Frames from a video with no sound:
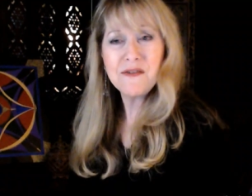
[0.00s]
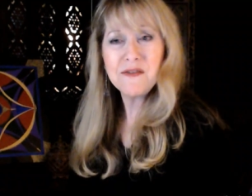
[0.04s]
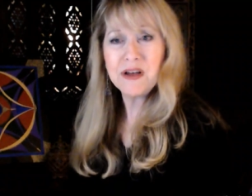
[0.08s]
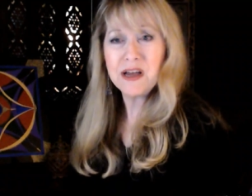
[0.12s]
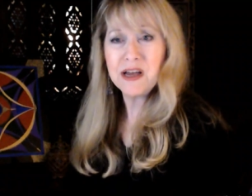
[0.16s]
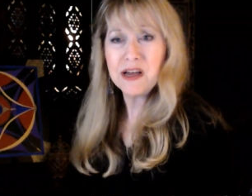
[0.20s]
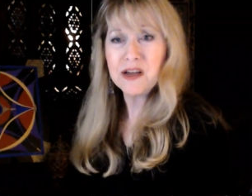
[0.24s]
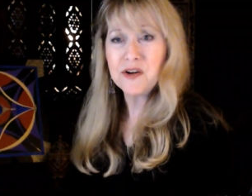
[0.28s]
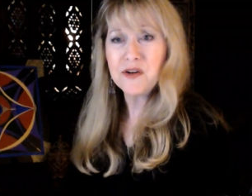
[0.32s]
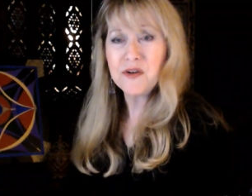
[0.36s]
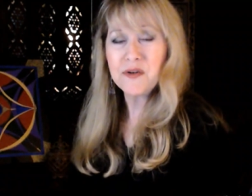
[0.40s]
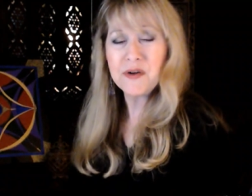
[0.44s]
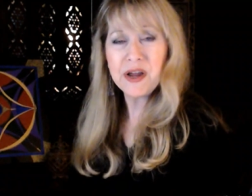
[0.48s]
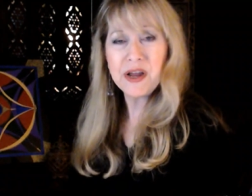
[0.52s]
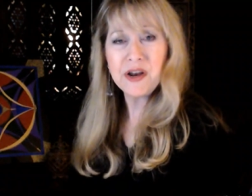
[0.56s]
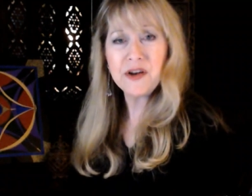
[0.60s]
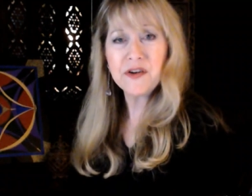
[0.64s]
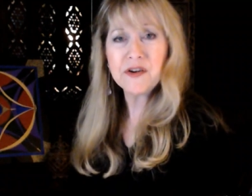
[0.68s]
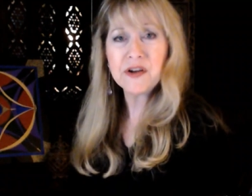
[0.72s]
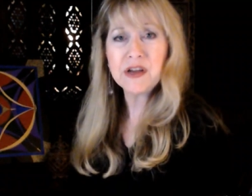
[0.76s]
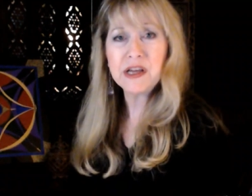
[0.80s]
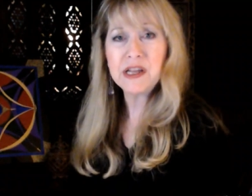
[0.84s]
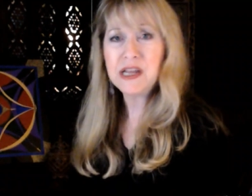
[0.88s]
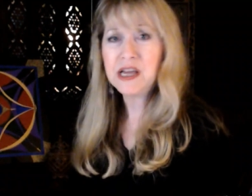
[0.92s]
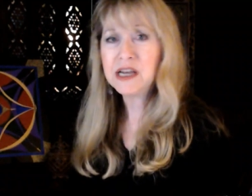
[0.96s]
a greater
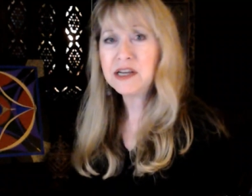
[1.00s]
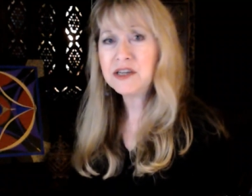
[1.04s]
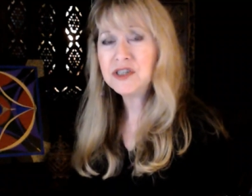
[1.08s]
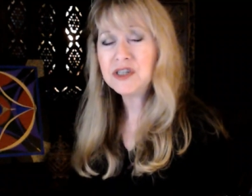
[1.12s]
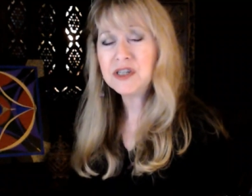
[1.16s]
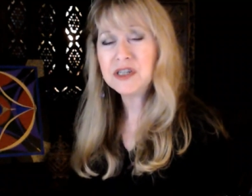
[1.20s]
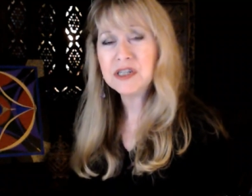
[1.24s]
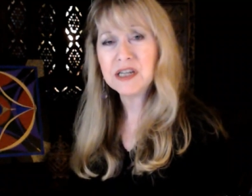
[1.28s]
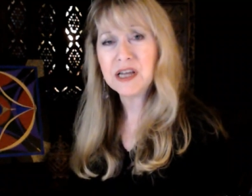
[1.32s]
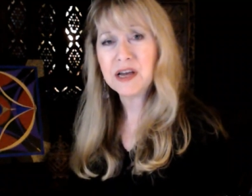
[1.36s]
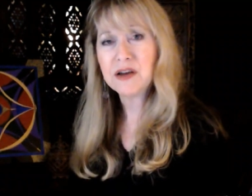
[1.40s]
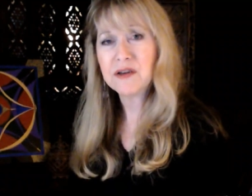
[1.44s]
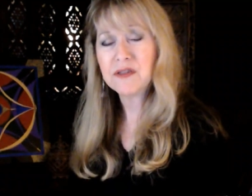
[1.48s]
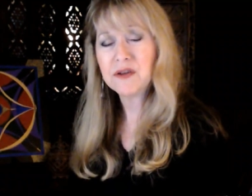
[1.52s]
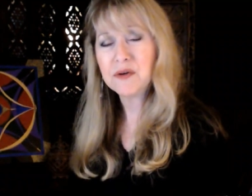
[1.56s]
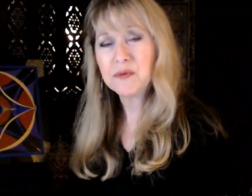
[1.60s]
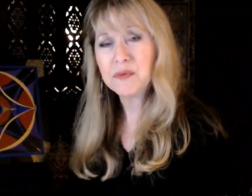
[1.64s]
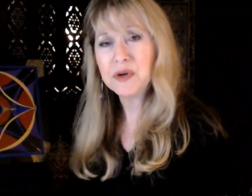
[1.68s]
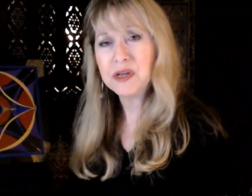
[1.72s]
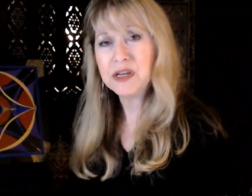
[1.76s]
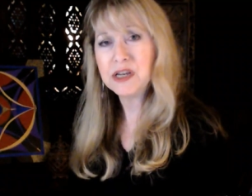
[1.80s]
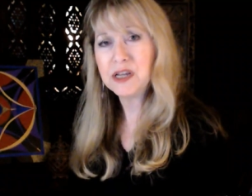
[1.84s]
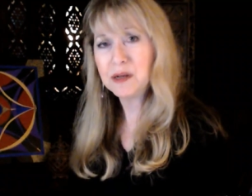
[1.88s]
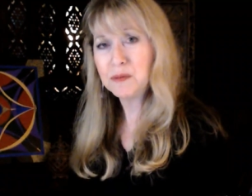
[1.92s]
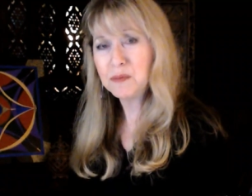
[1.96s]
connection now than
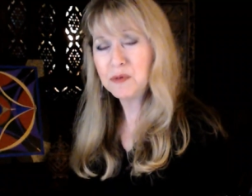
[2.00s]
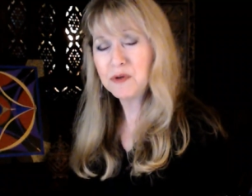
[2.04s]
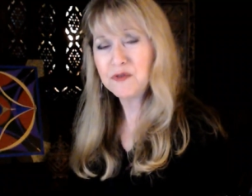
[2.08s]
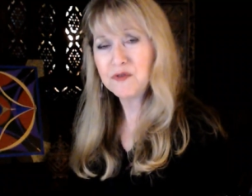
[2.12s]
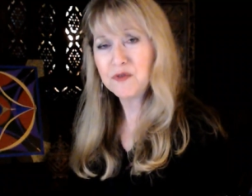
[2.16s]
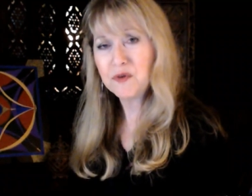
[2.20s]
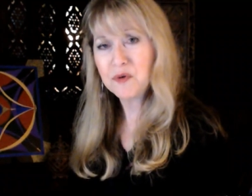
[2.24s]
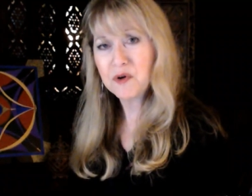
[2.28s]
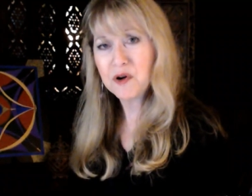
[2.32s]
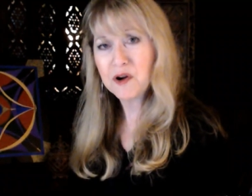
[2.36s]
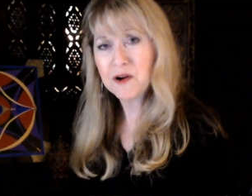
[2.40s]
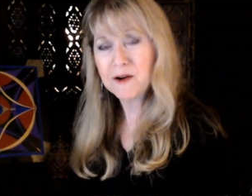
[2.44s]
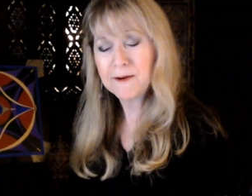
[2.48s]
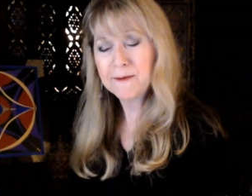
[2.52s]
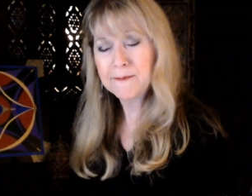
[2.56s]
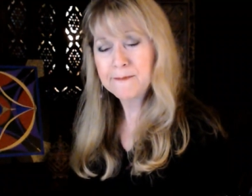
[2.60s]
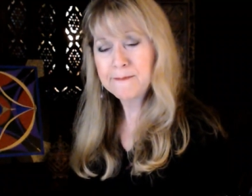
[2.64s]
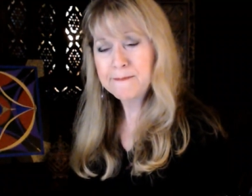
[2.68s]
we did before.